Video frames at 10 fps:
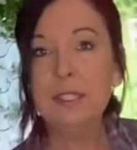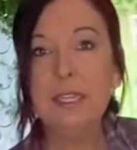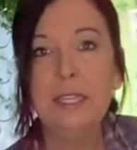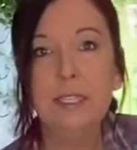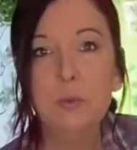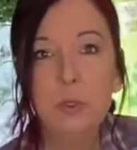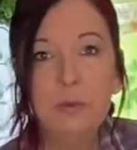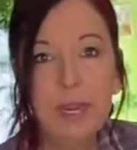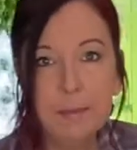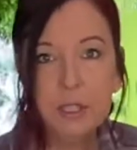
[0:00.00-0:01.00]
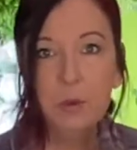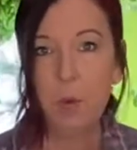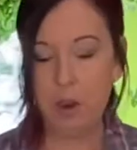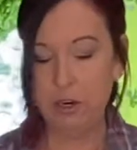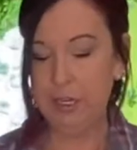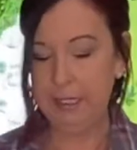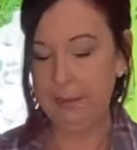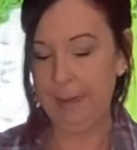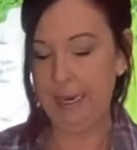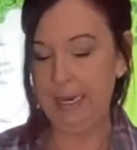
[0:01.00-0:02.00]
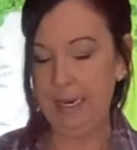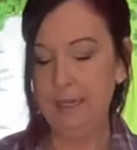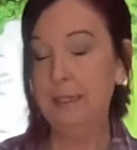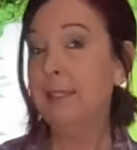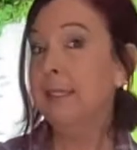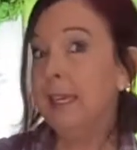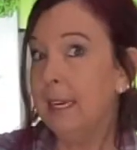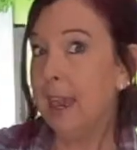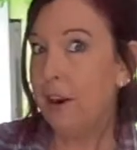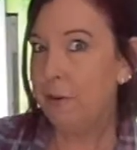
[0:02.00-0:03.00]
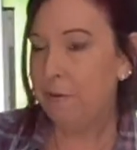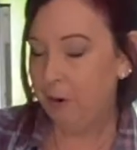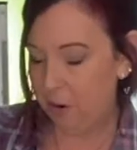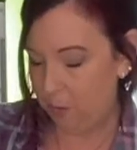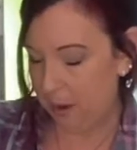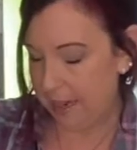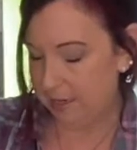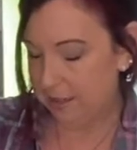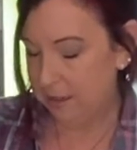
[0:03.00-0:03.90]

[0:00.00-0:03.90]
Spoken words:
is room temperature water. It's been sitting out for a while,